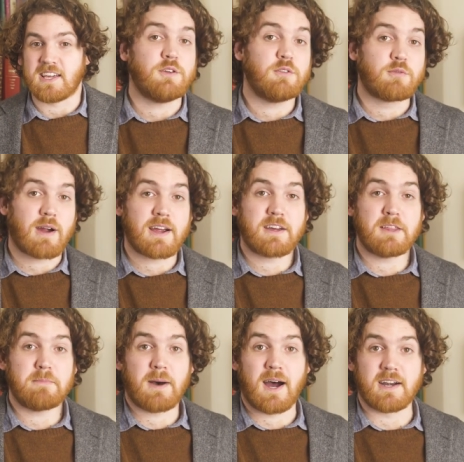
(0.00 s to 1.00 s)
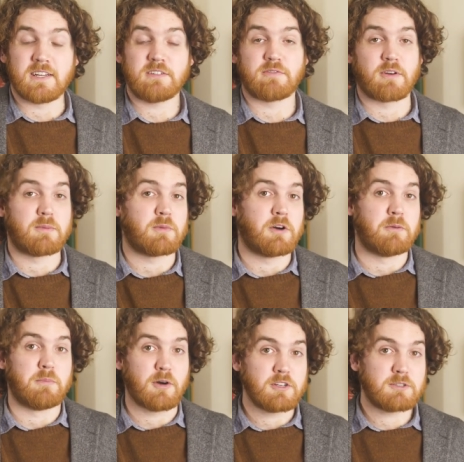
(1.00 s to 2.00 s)
You rank the parties from your
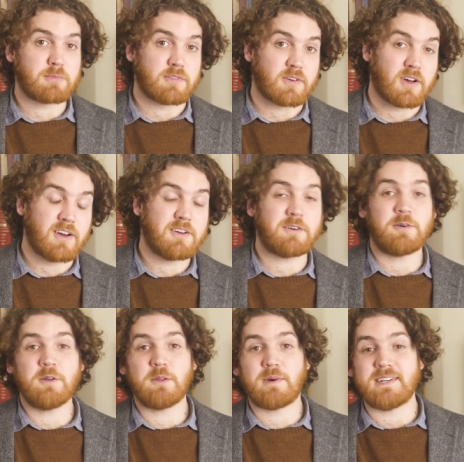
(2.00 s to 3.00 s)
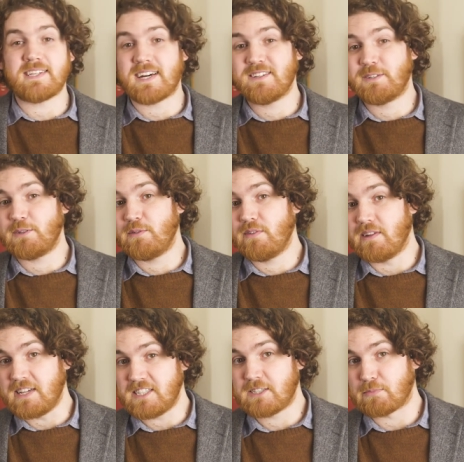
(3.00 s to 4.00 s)
most preferred all the way down to
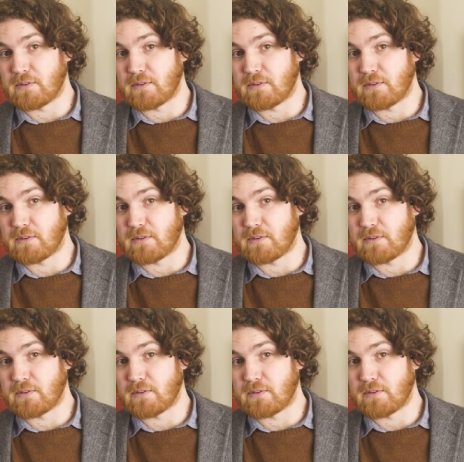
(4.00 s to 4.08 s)
least